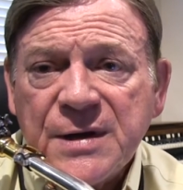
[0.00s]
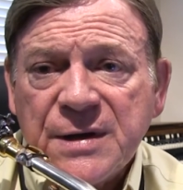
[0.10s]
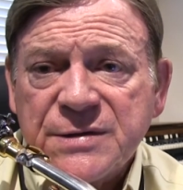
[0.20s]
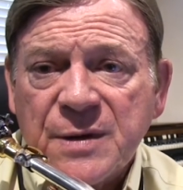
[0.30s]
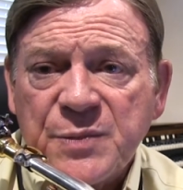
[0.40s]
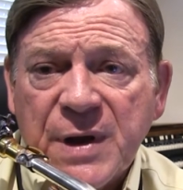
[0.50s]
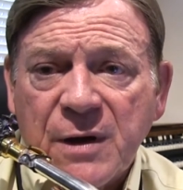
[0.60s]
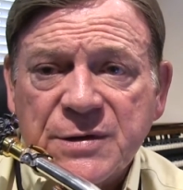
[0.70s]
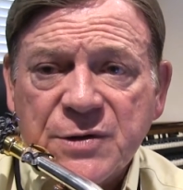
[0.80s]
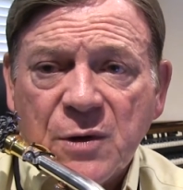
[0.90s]
Some
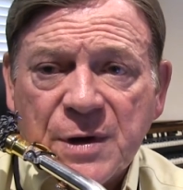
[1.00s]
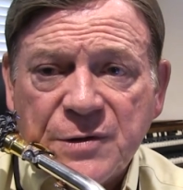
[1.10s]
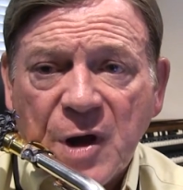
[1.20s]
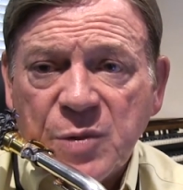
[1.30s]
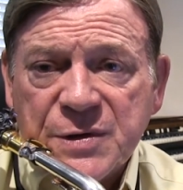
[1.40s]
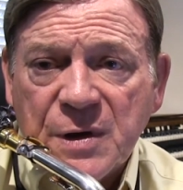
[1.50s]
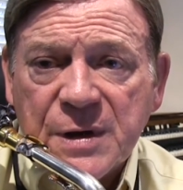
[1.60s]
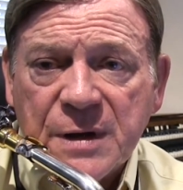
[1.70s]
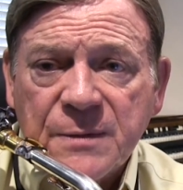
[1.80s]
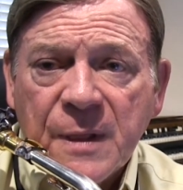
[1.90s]
players go to double
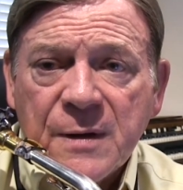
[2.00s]
tonguing.